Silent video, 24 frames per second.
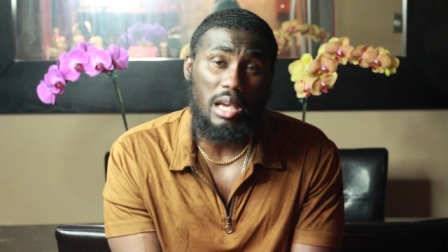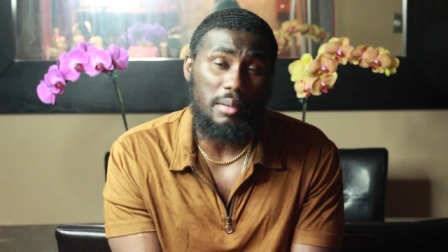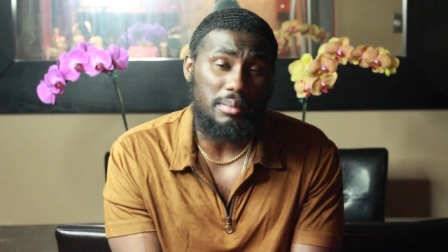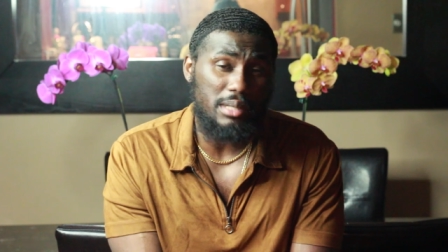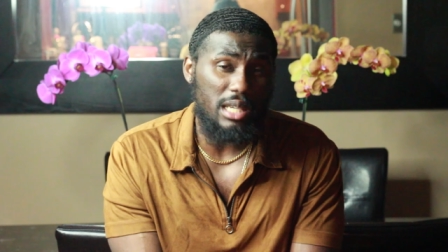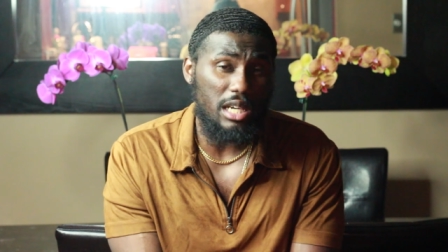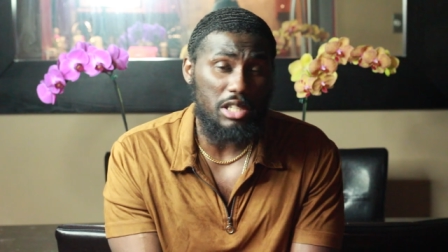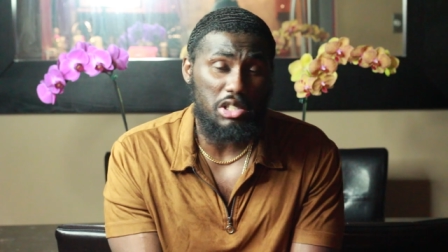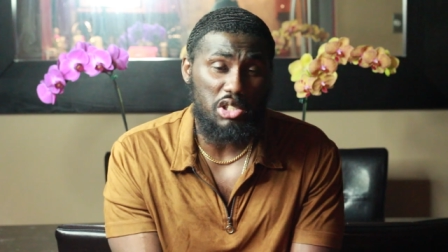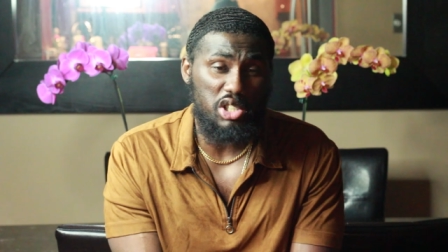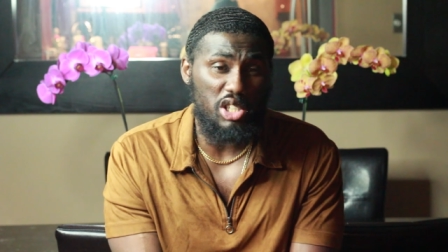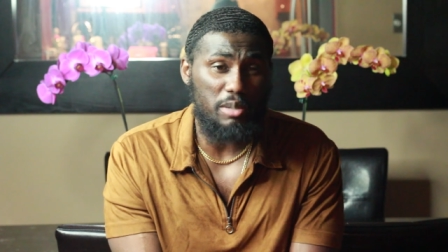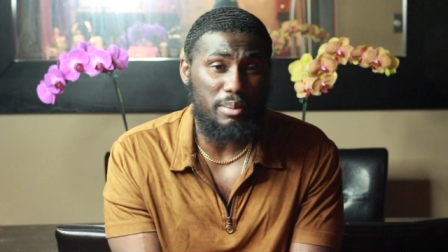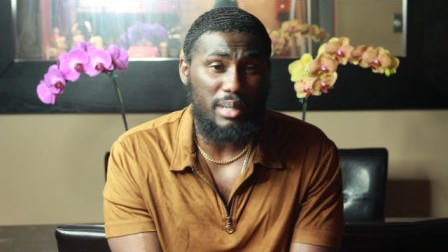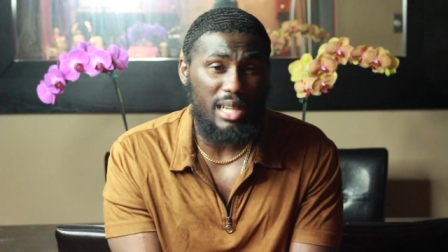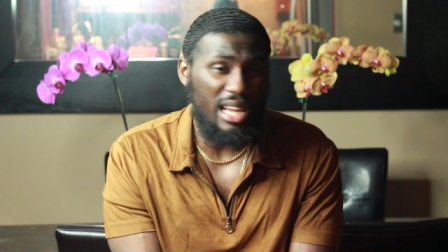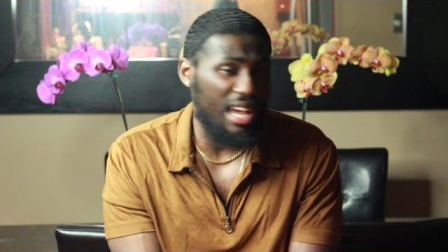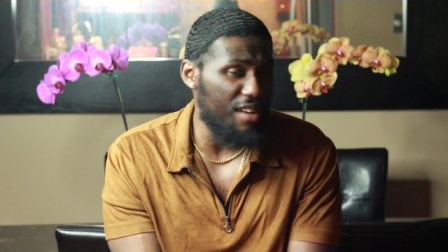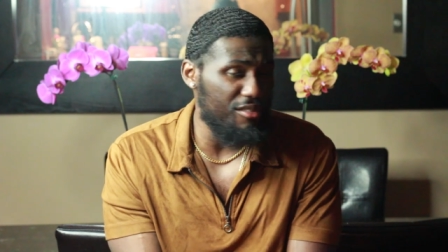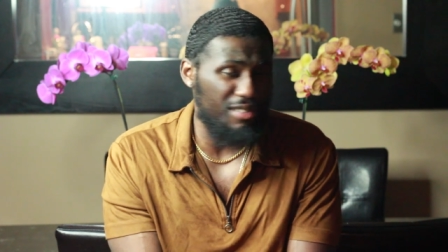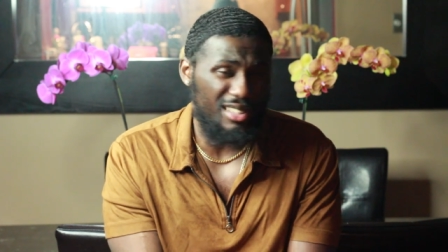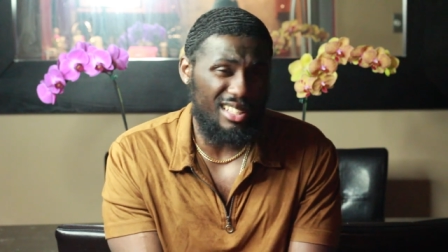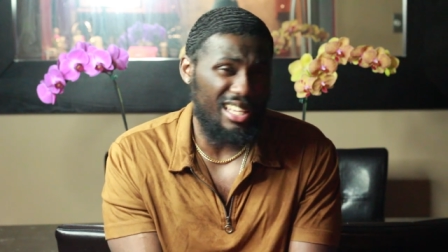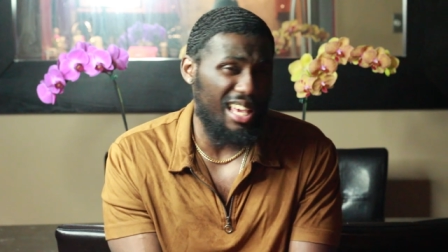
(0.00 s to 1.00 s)
times actually, but
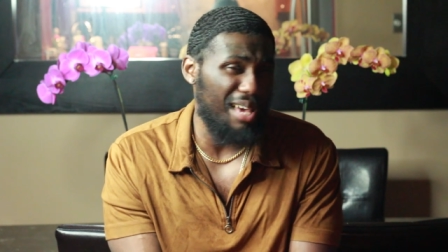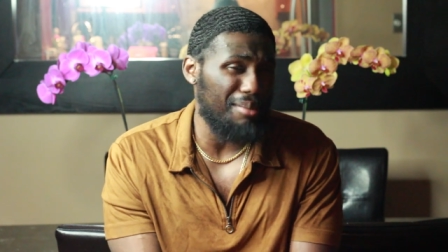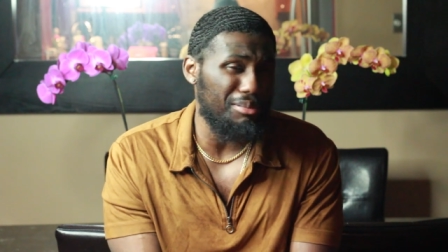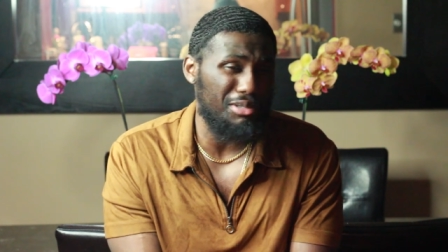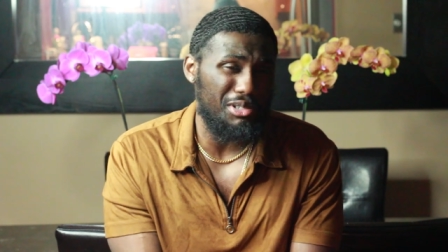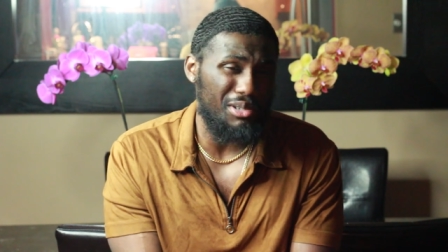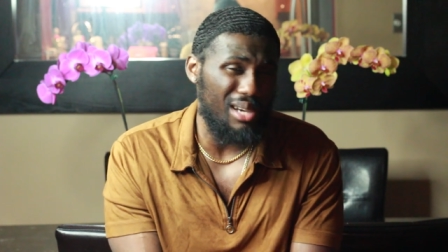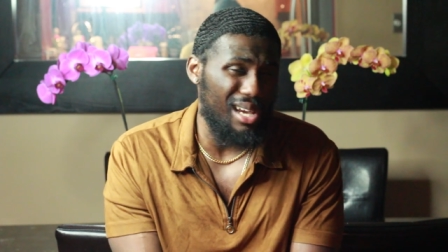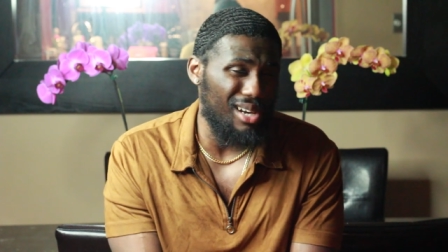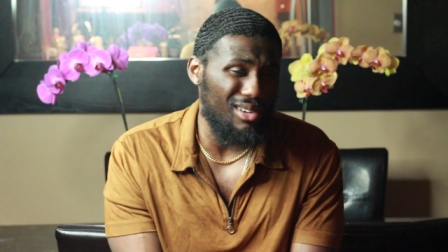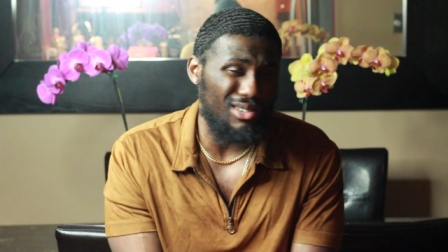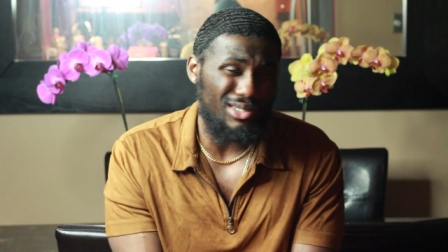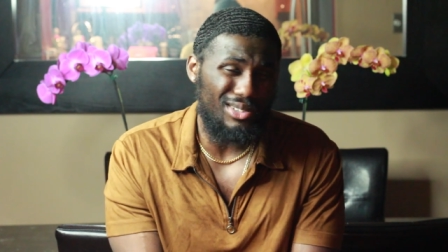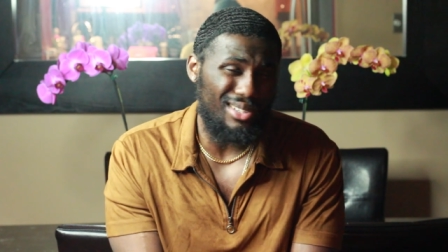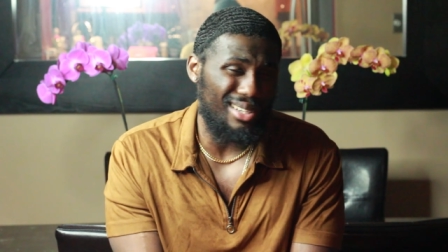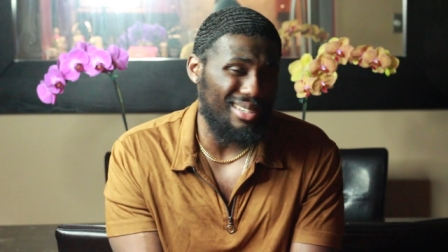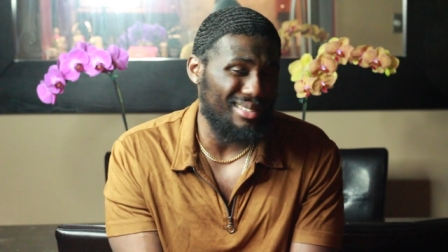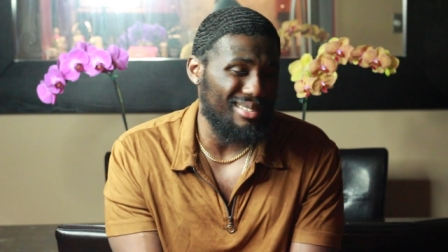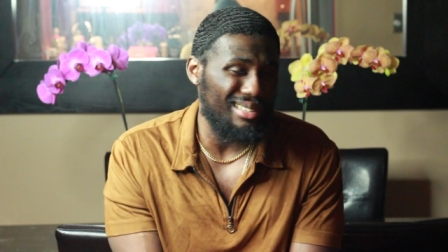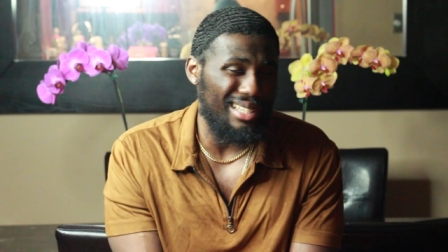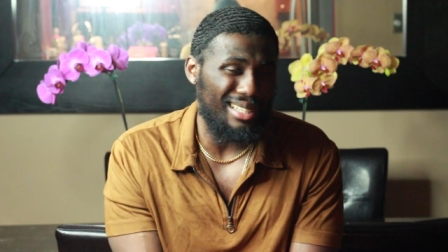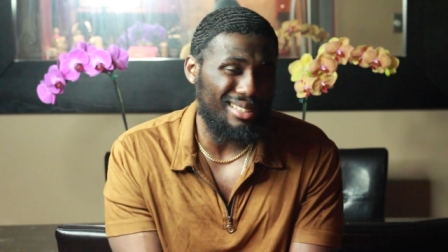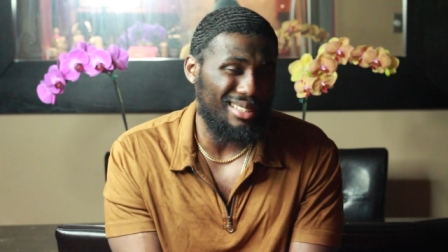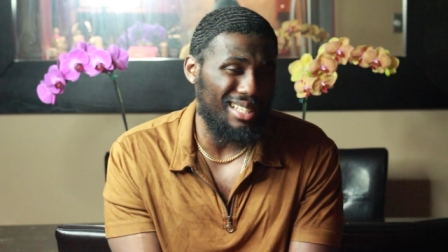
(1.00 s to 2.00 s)
I haven't kept track or
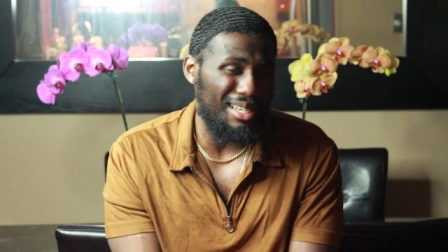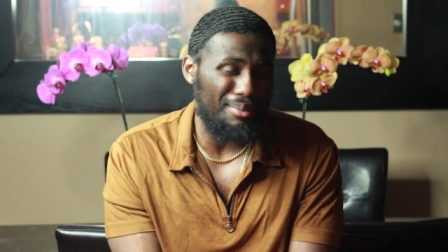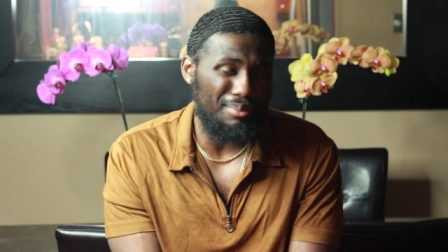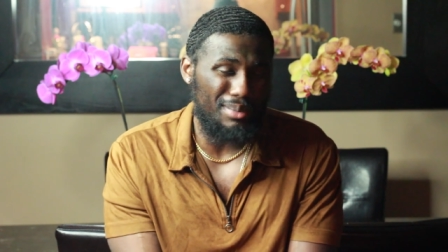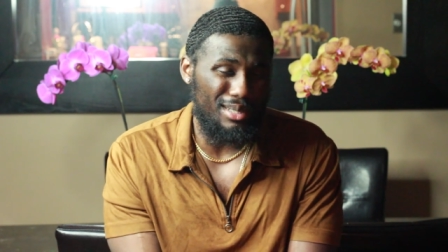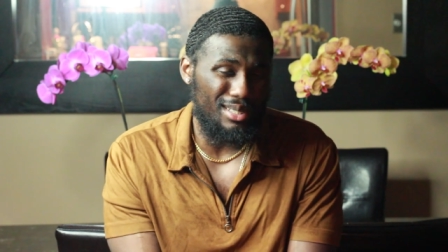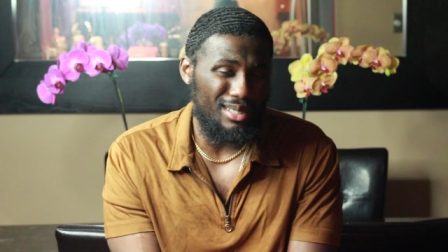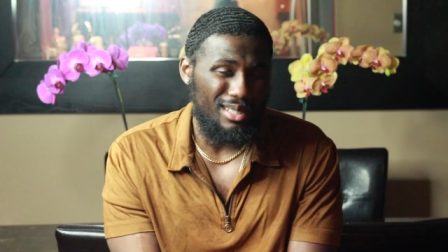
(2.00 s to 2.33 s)
things like that.